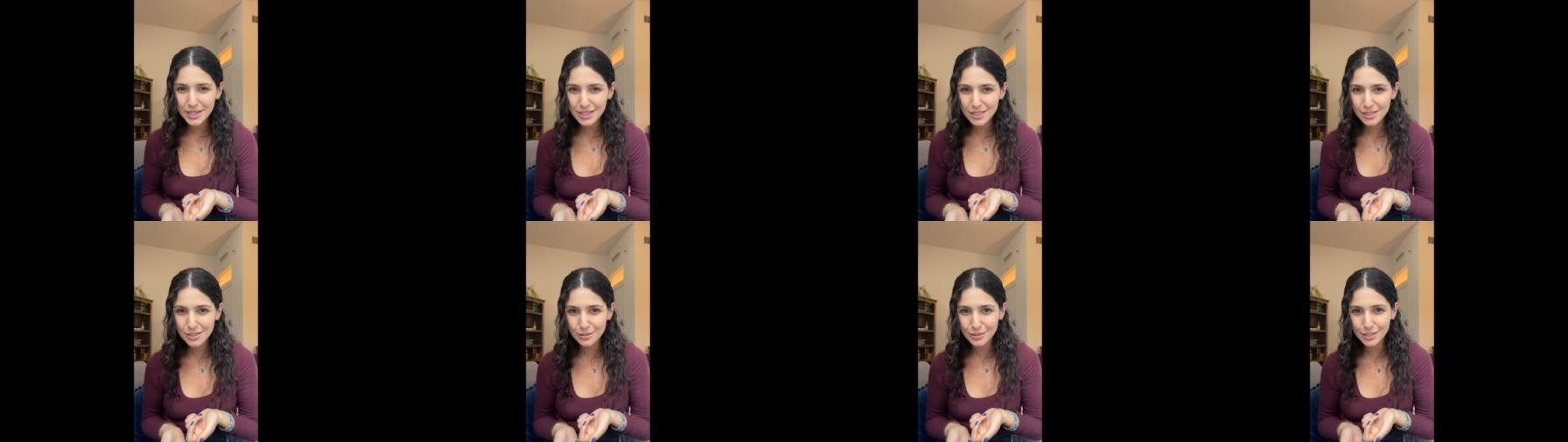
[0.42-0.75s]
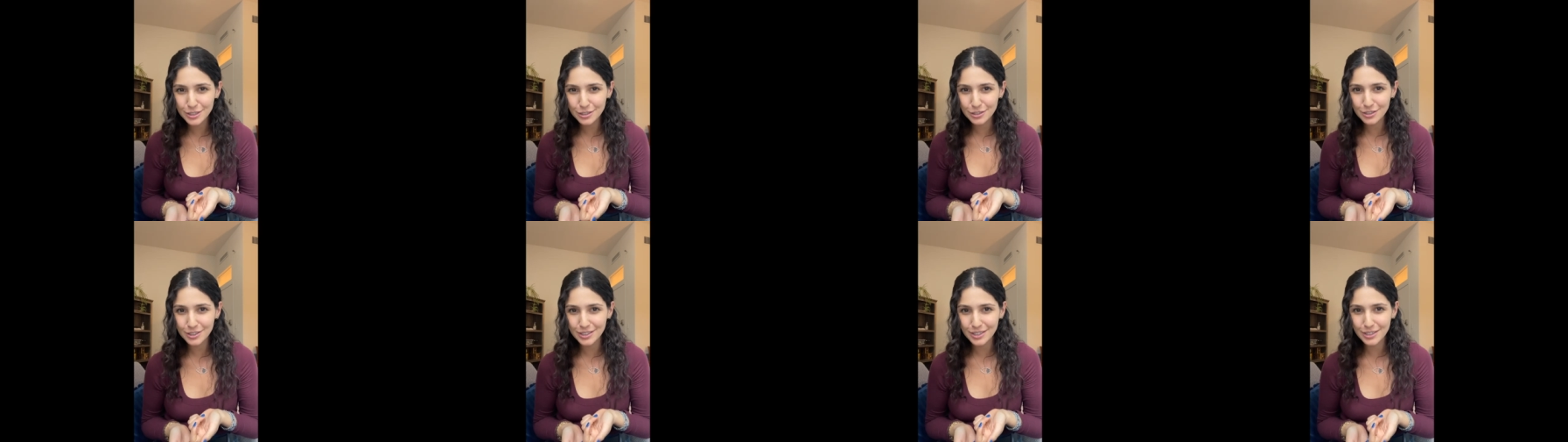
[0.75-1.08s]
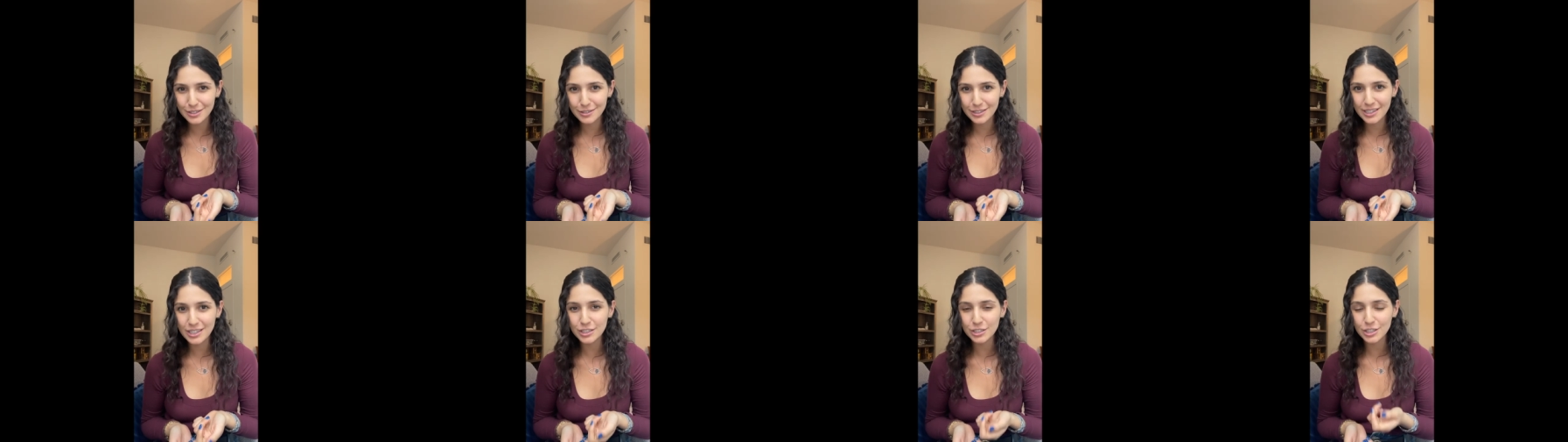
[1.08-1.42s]
its original
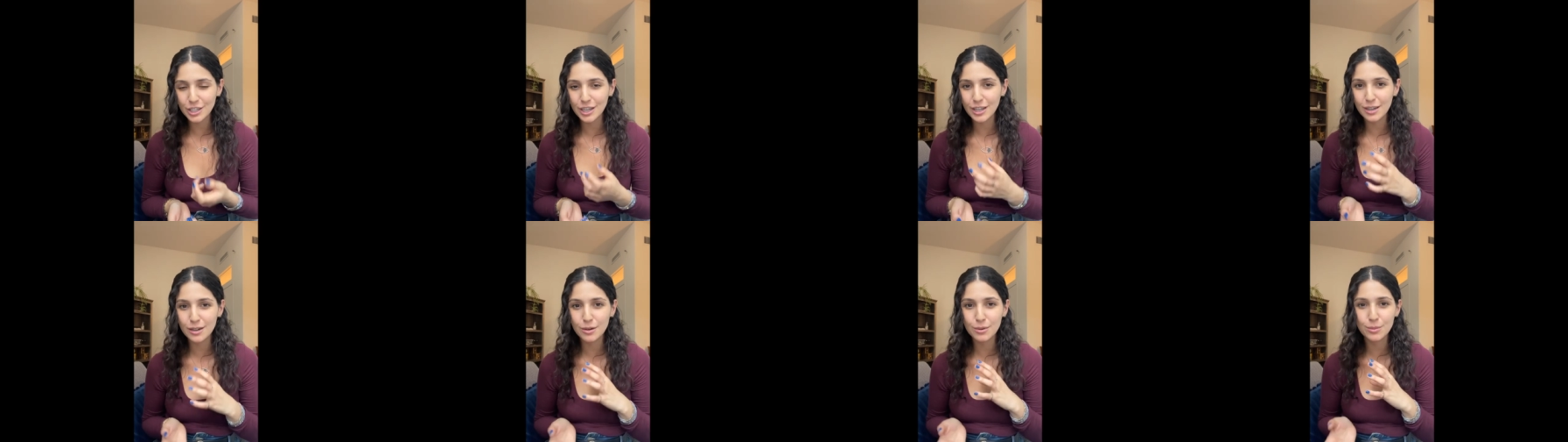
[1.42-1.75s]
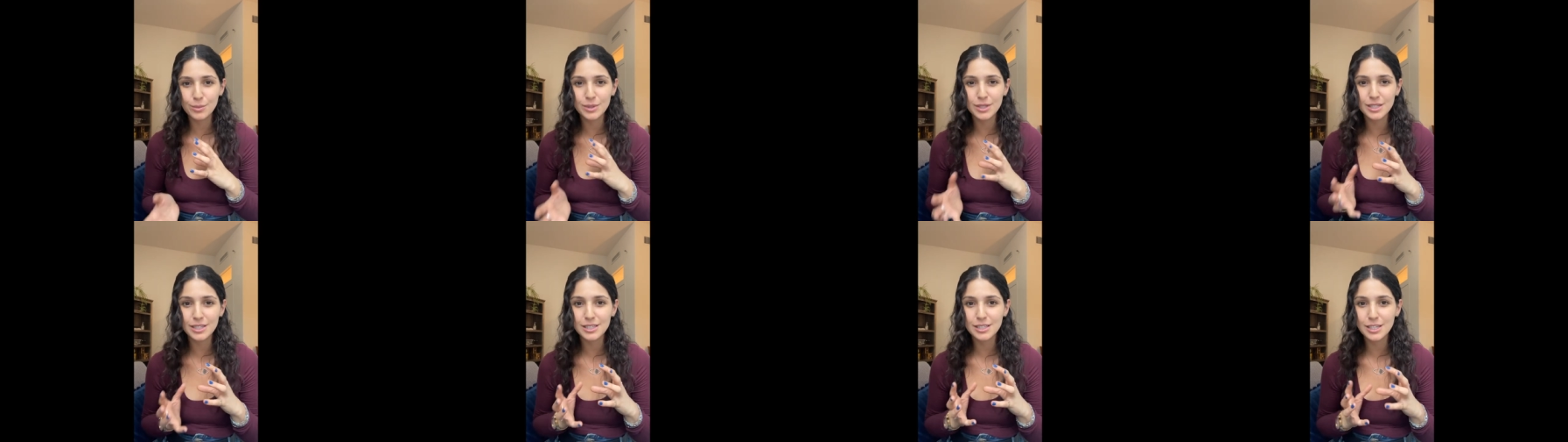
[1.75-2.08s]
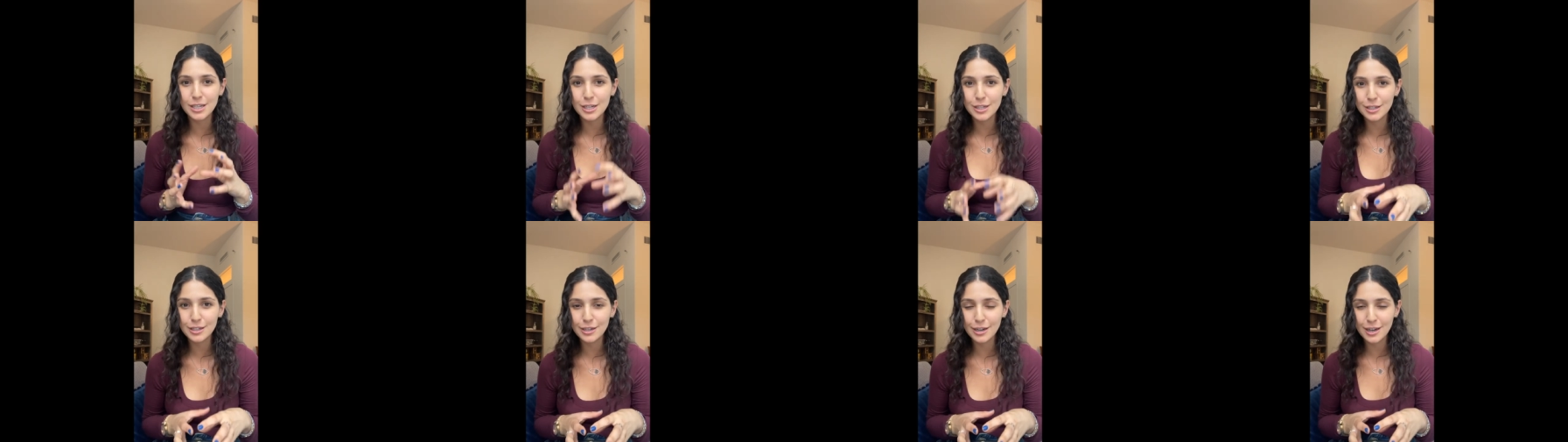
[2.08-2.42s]
iteration, was
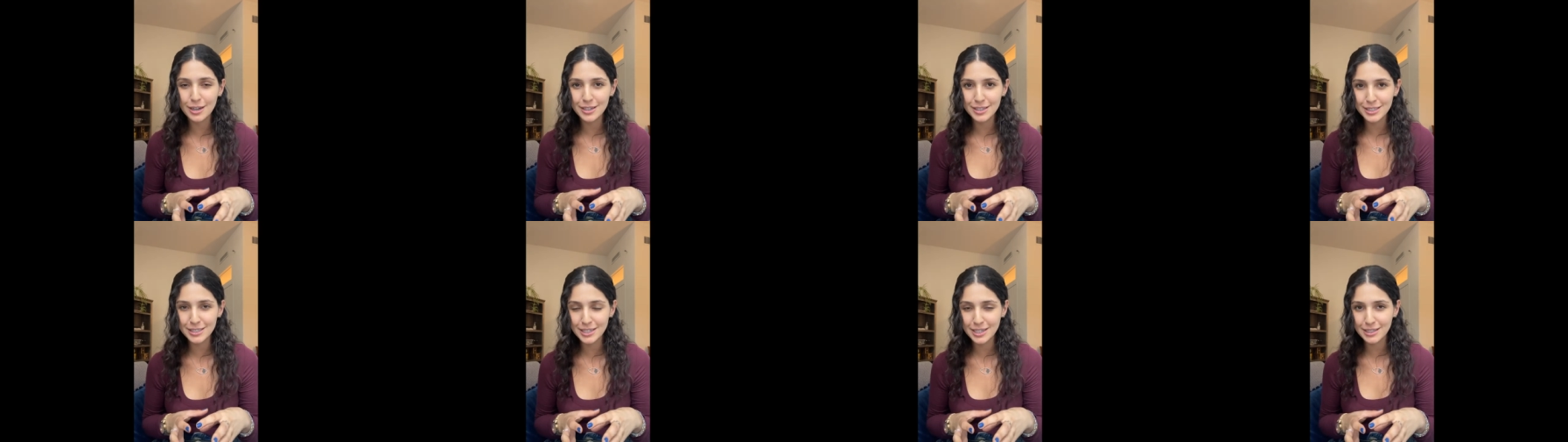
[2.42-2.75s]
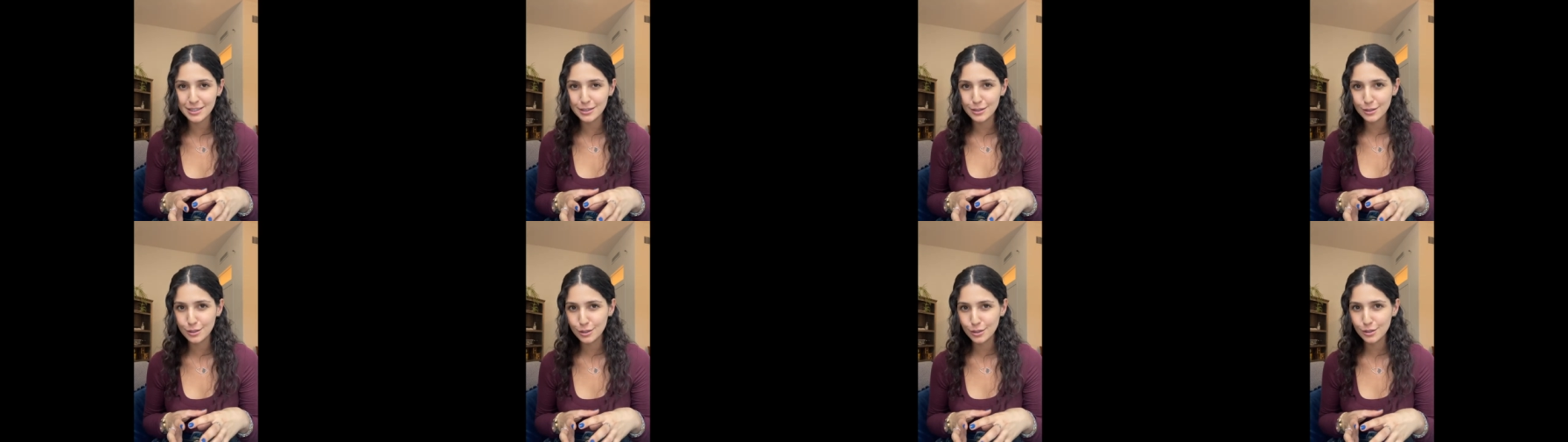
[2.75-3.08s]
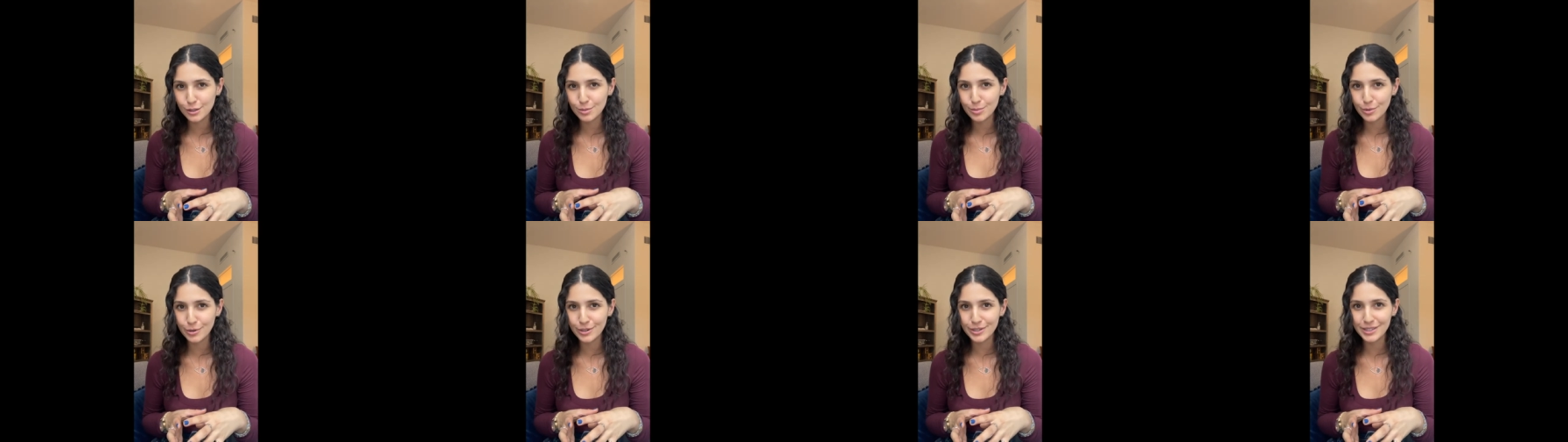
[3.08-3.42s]
not intended to
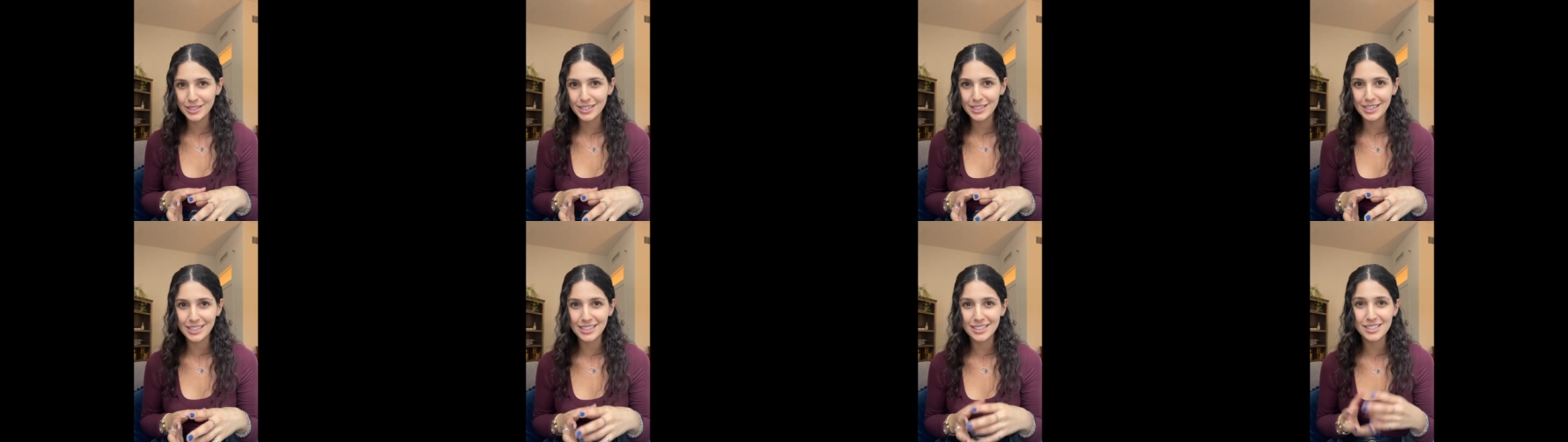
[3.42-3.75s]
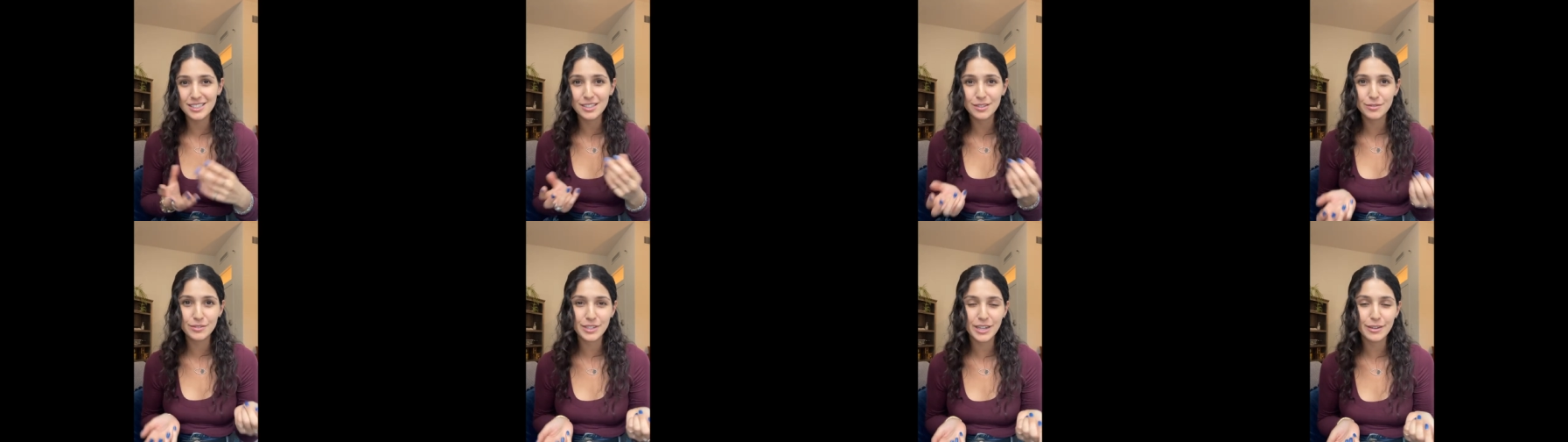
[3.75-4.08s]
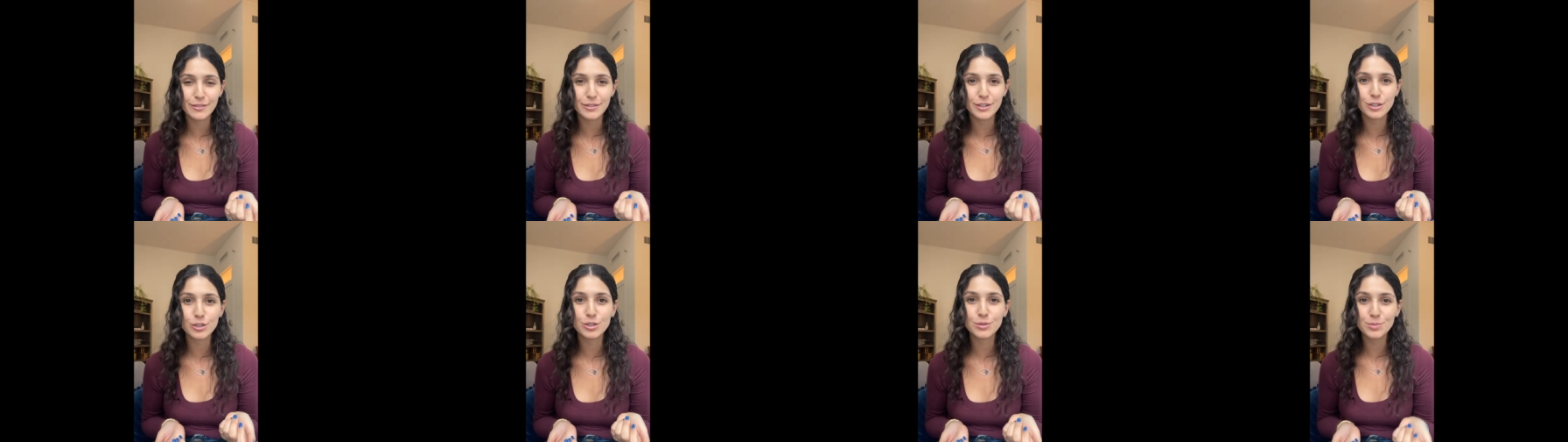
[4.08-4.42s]
support the needs of
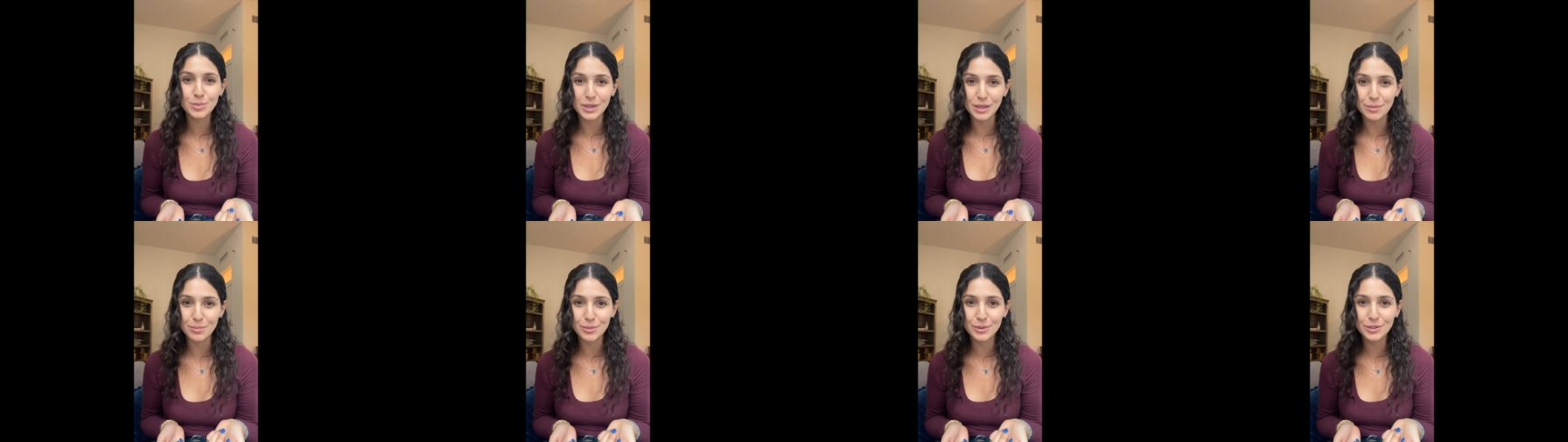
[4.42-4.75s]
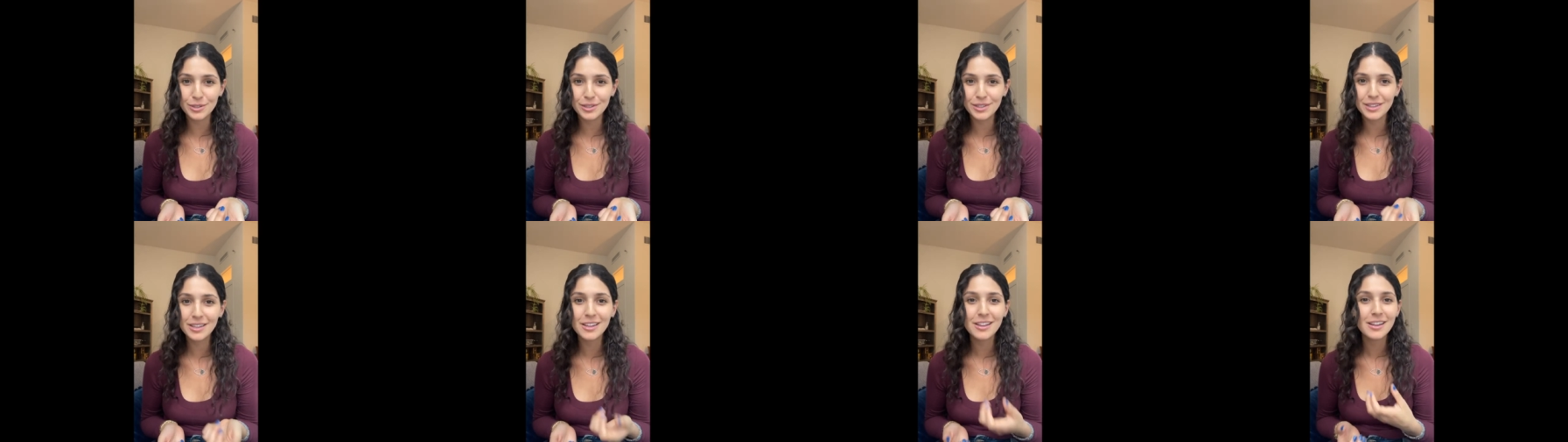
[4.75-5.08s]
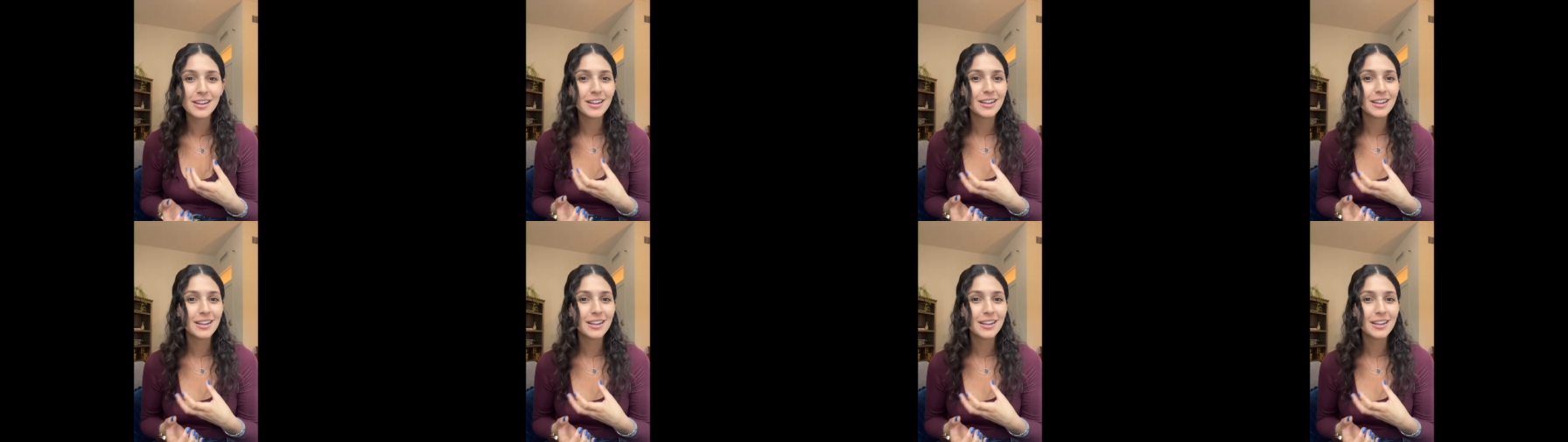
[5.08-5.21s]
diverse people.